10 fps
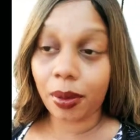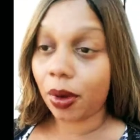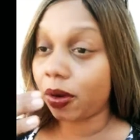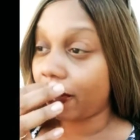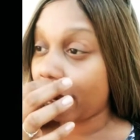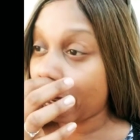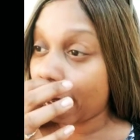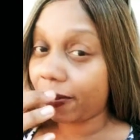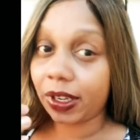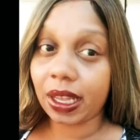me
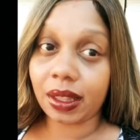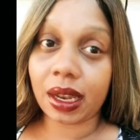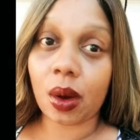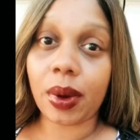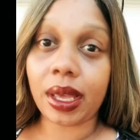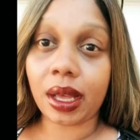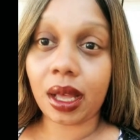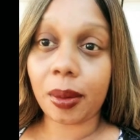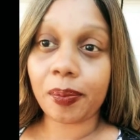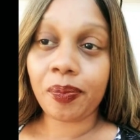motivated every day that I wake
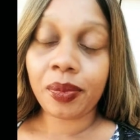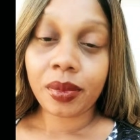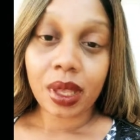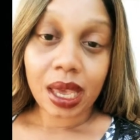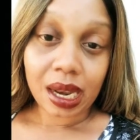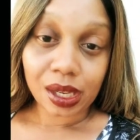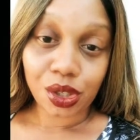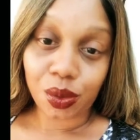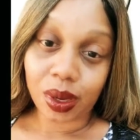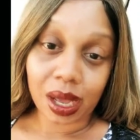up and I
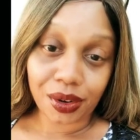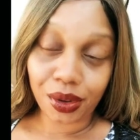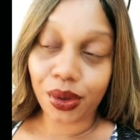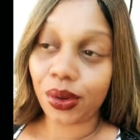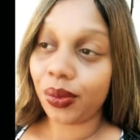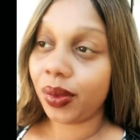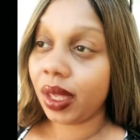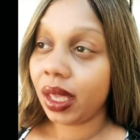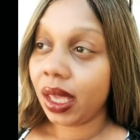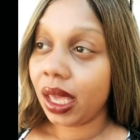do what I do,
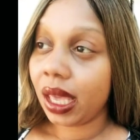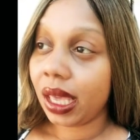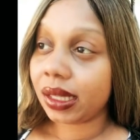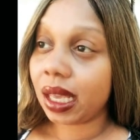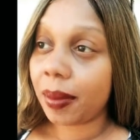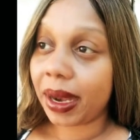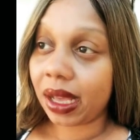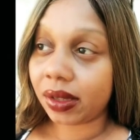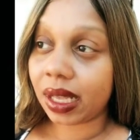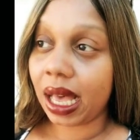is coming
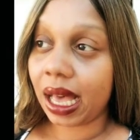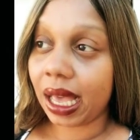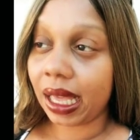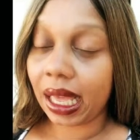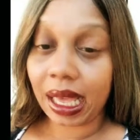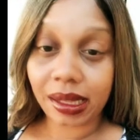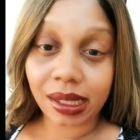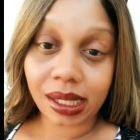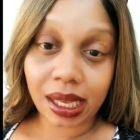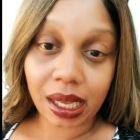outside
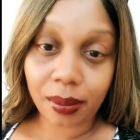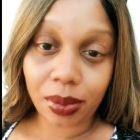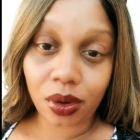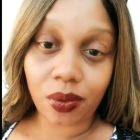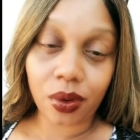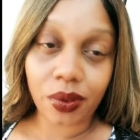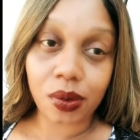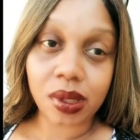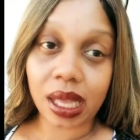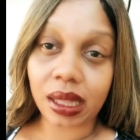and seeing beautiful
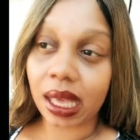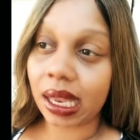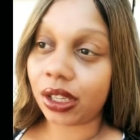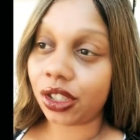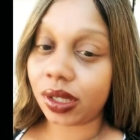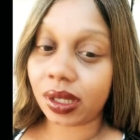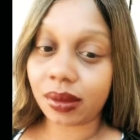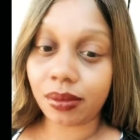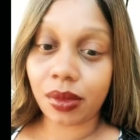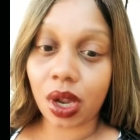views like that and
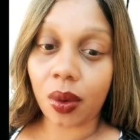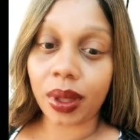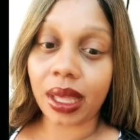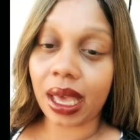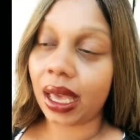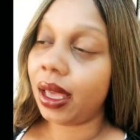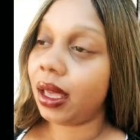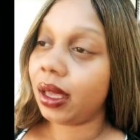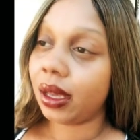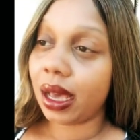just knowing that
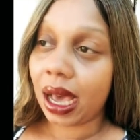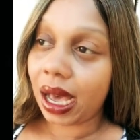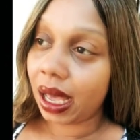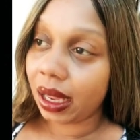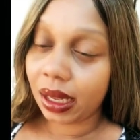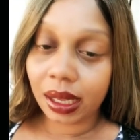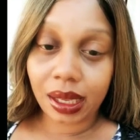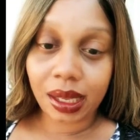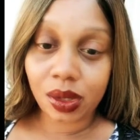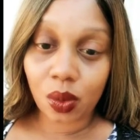God
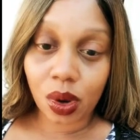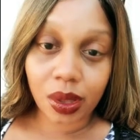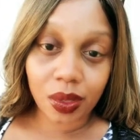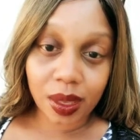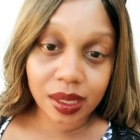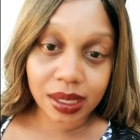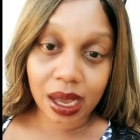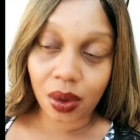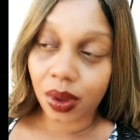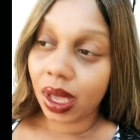is working things
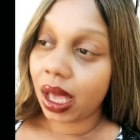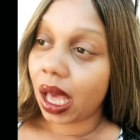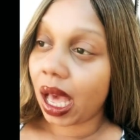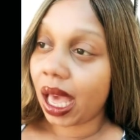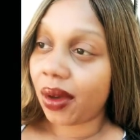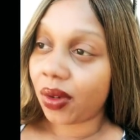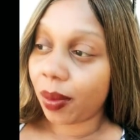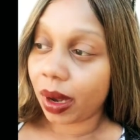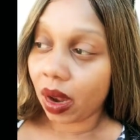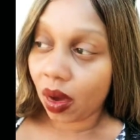out. I have
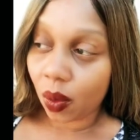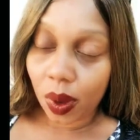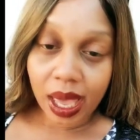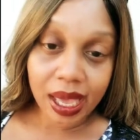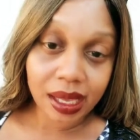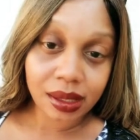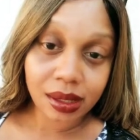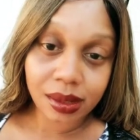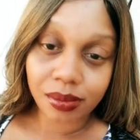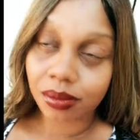come a long
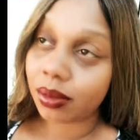ways